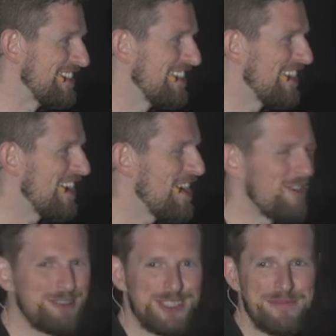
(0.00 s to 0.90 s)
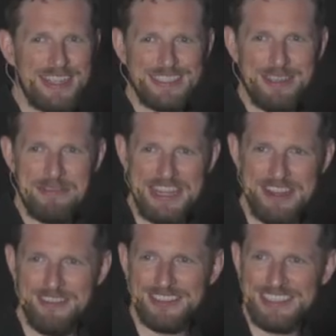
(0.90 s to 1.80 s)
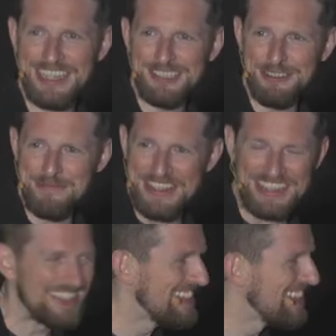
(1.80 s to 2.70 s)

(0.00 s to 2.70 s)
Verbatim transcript: Oh. Hosted by someone here on stage with me. Oh.